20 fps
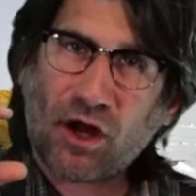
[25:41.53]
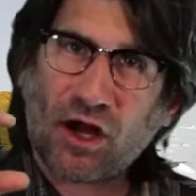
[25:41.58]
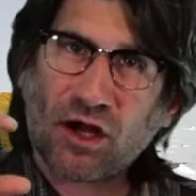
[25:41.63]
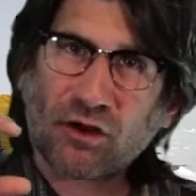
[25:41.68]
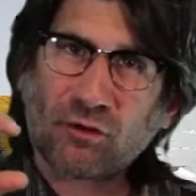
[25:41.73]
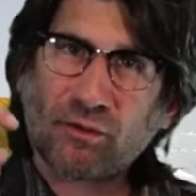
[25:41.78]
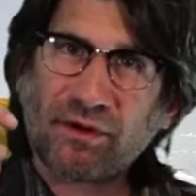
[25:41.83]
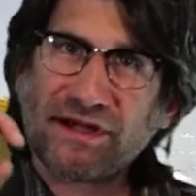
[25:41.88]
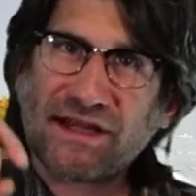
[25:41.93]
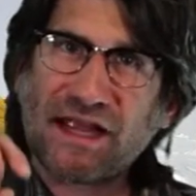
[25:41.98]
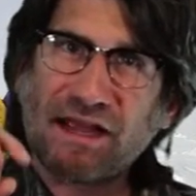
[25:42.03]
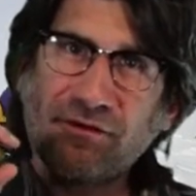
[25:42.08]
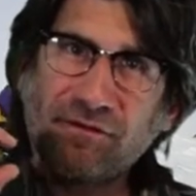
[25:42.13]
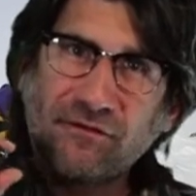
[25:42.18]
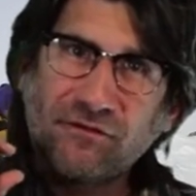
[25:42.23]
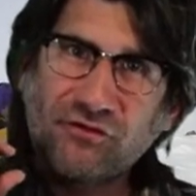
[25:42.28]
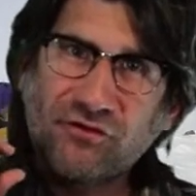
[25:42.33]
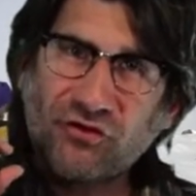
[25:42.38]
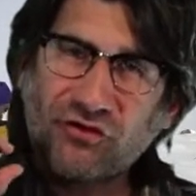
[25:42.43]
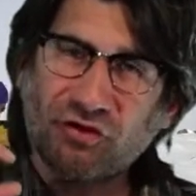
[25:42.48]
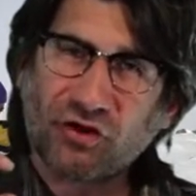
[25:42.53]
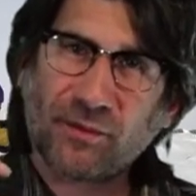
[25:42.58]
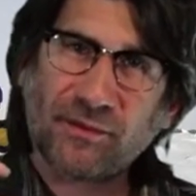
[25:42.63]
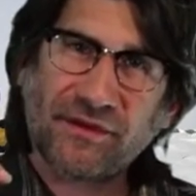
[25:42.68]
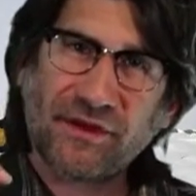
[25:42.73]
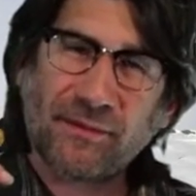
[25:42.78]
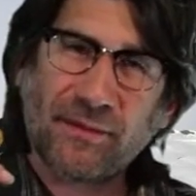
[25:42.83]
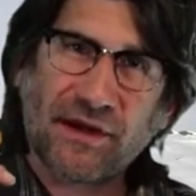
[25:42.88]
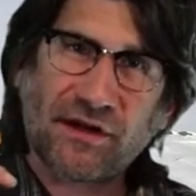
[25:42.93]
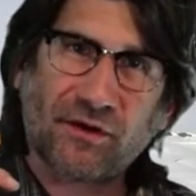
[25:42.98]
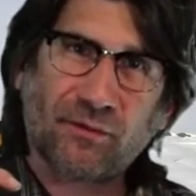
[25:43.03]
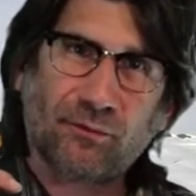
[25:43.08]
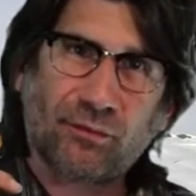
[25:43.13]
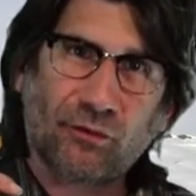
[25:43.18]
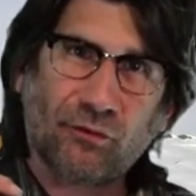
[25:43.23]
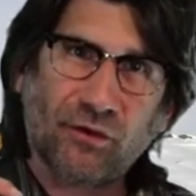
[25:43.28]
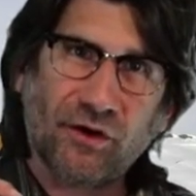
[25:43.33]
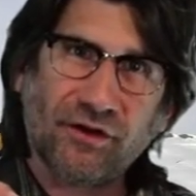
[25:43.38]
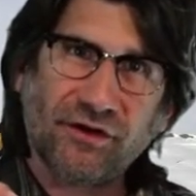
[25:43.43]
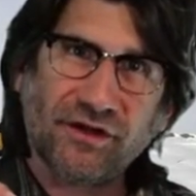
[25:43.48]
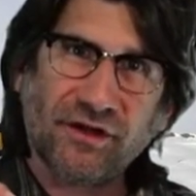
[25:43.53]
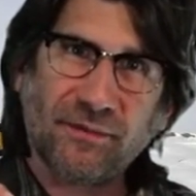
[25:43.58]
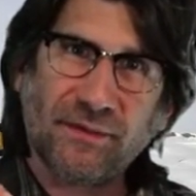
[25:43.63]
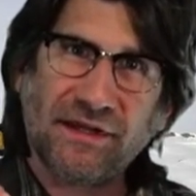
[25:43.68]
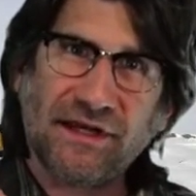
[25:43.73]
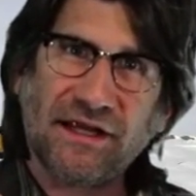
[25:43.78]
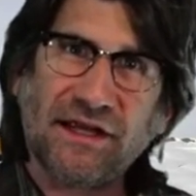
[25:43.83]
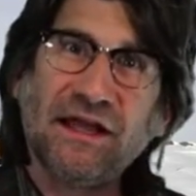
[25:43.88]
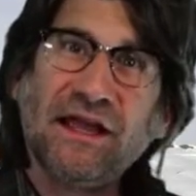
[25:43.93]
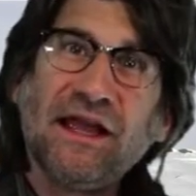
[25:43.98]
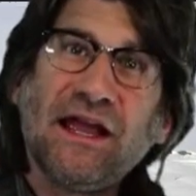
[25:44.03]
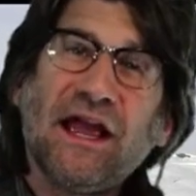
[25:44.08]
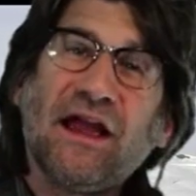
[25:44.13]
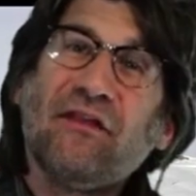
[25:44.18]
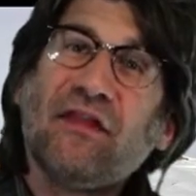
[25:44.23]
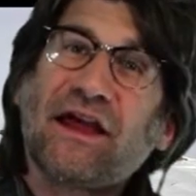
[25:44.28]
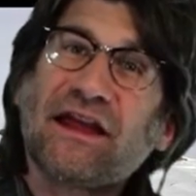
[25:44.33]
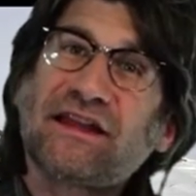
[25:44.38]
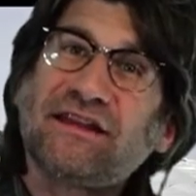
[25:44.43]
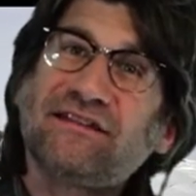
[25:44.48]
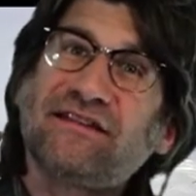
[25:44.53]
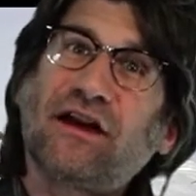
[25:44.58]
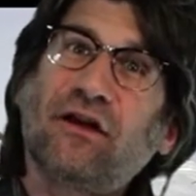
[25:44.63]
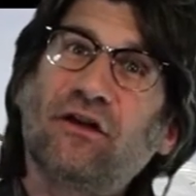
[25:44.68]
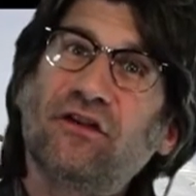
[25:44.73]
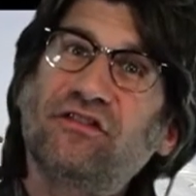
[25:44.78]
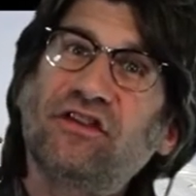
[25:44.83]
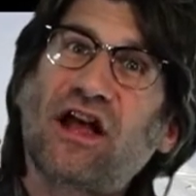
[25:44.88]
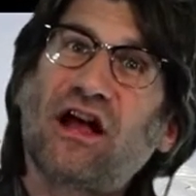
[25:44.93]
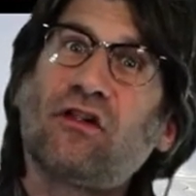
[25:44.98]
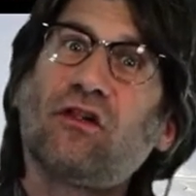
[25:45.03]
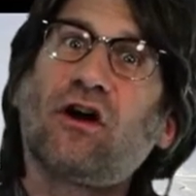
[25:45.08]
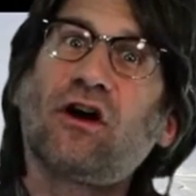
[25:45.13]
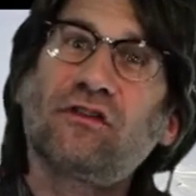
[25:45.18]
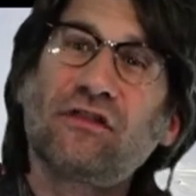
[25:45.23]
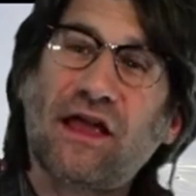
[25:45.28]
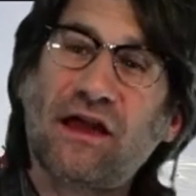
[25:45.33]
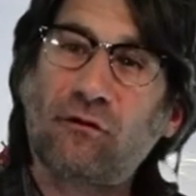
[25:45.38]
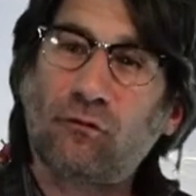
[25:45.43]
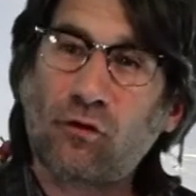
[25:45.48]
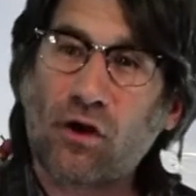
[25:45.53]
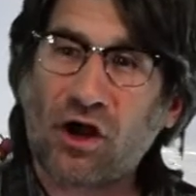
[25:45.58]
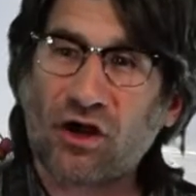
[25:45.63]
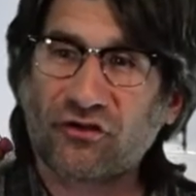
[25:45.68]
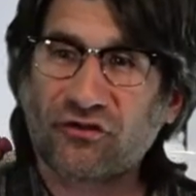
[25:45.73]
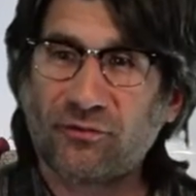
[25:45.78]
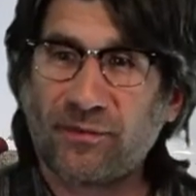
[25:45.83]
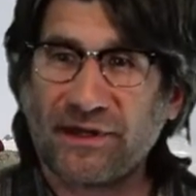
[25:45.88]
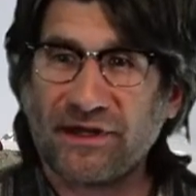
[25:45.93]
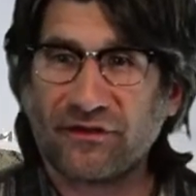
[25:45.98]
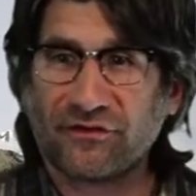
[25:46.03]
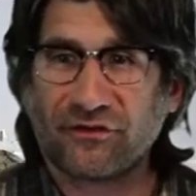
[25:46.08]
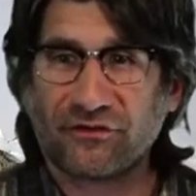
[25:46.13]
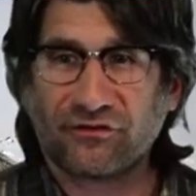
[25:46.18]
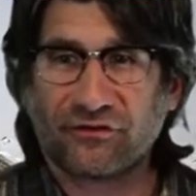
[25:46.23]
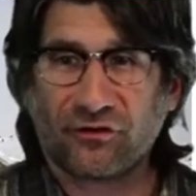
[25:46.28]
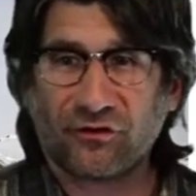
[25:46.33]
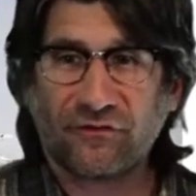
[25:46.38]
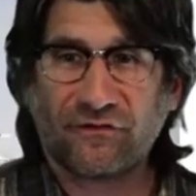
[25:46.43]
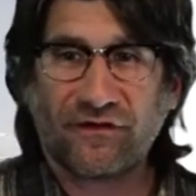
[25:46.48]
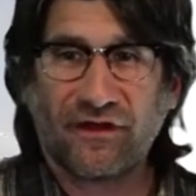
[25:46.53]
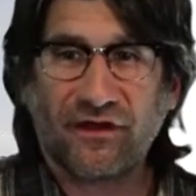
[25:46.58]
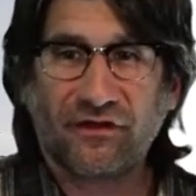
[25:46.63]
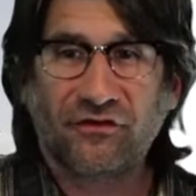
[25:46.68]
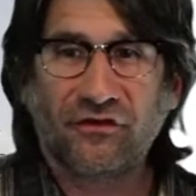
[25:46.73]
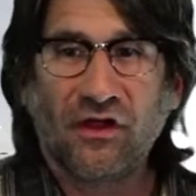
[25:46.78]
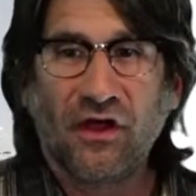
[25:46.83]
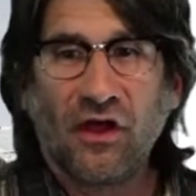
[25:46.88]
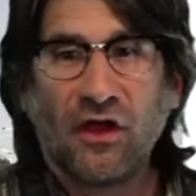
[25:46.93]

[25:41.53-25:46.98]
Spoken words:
We determine the amount of beryllium in it, and that can tell us how long that rock's been at the surface.